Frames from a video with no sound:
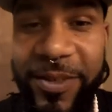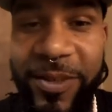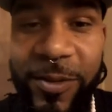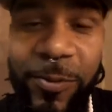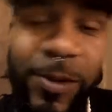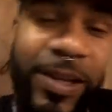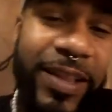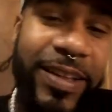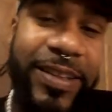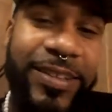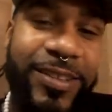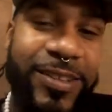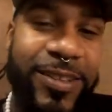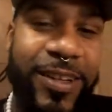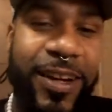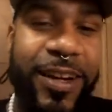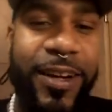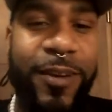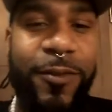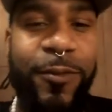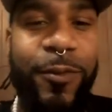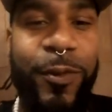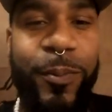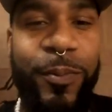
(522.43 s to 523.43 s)
really
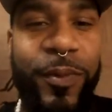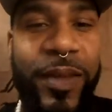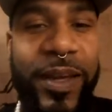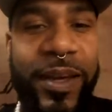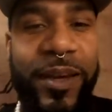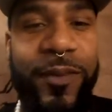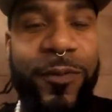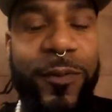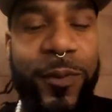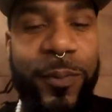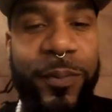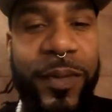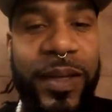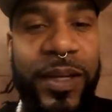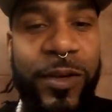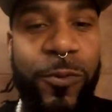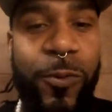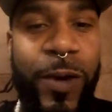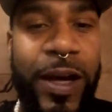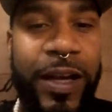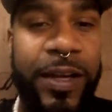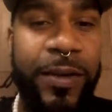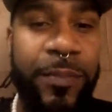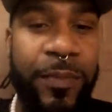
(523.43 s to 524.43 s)
starting from there for many
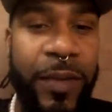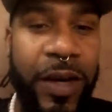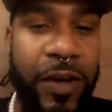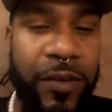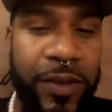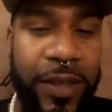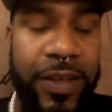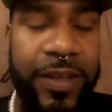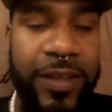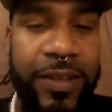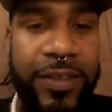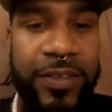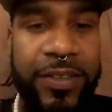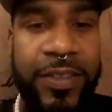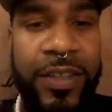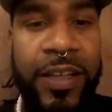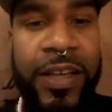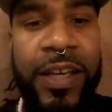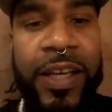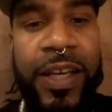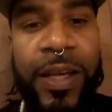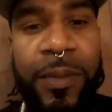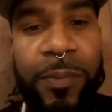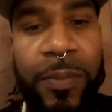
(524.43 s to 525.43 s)
white Americans,
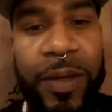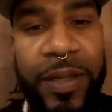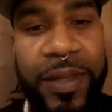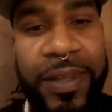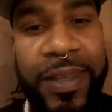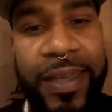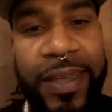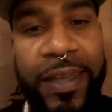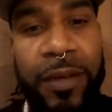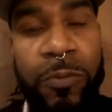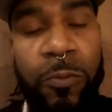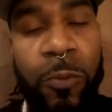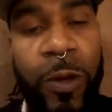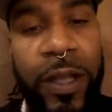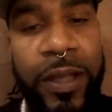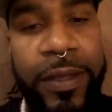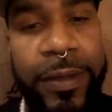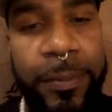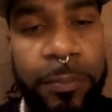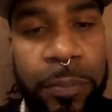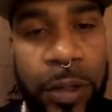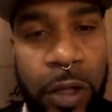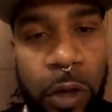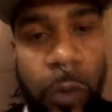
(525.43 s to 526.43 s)
but then really
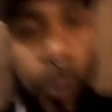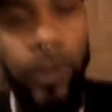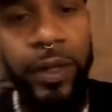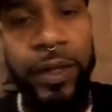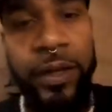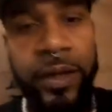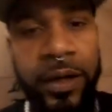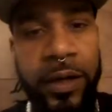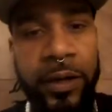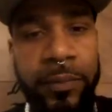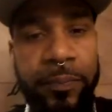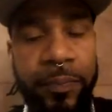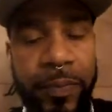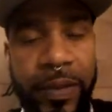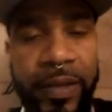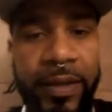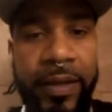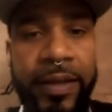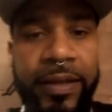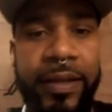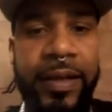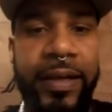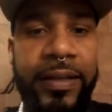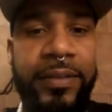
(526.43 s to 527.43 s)
blowing up in
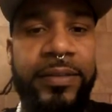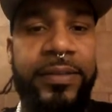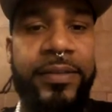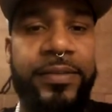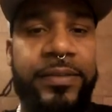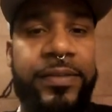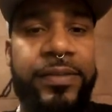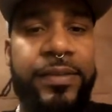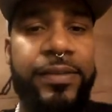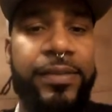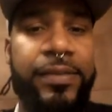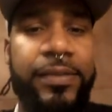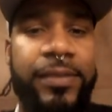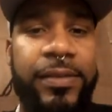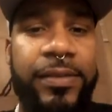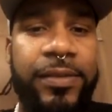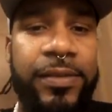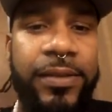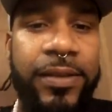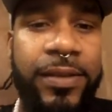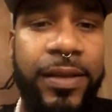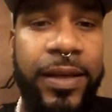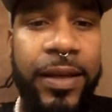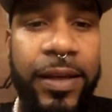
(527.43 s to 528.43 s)
the 1960s
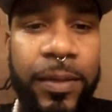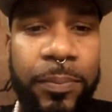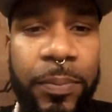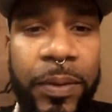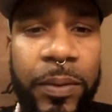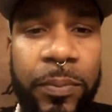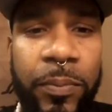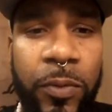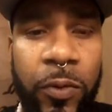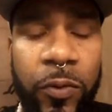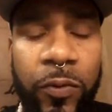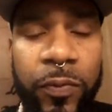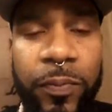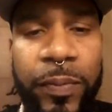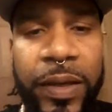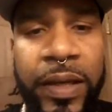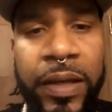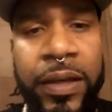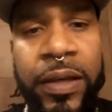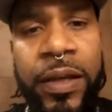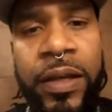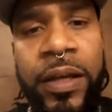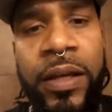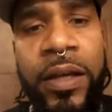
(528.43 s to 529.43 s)
and the hippie
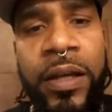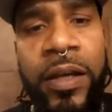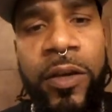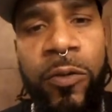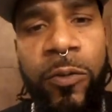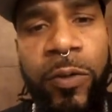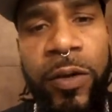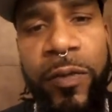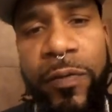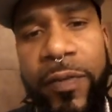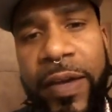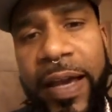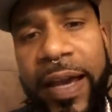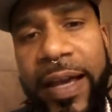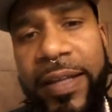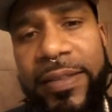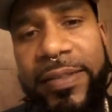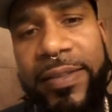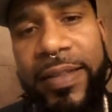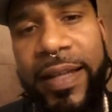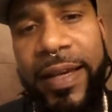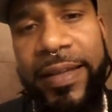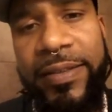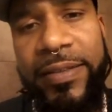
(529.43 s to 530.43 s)
movement with
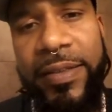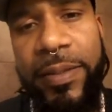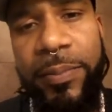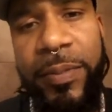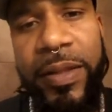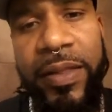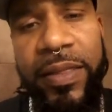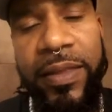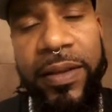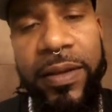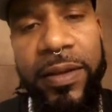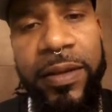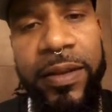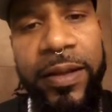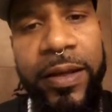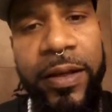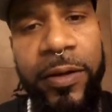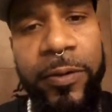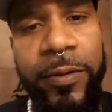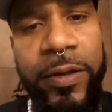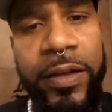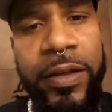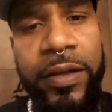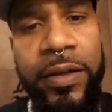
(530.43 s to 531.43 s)
cats like Timothy
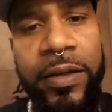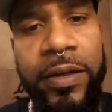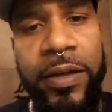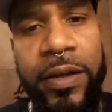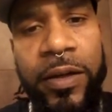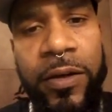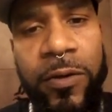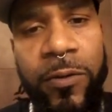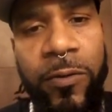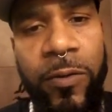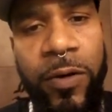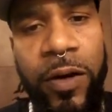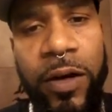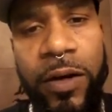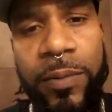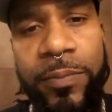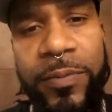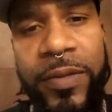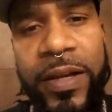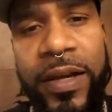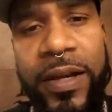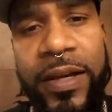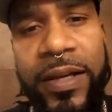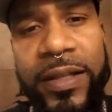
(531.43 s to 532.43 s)
Leary, Ram
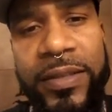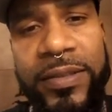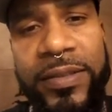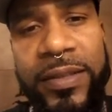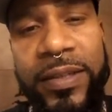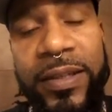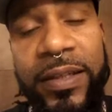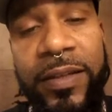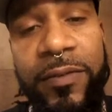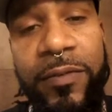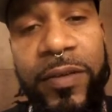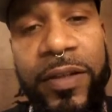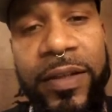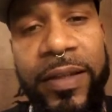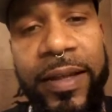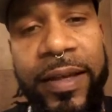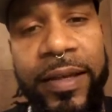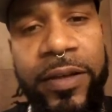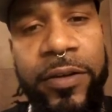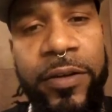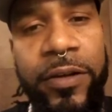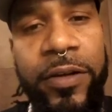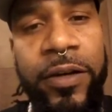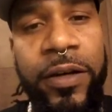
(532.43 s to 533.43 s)
Dass, and even
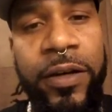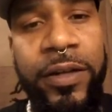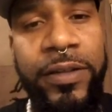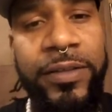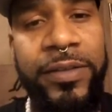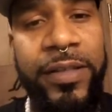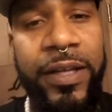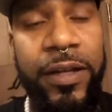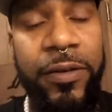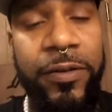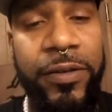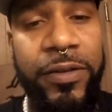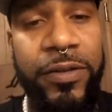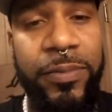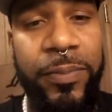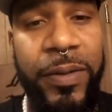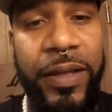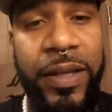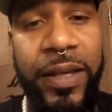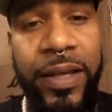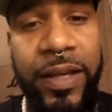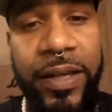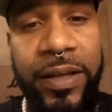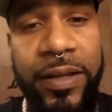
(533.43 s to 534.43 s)
later Terrence
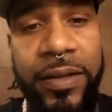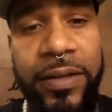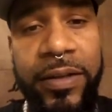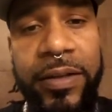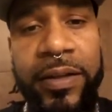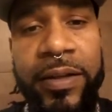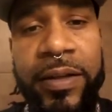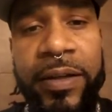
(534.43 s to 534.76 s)
McKenna.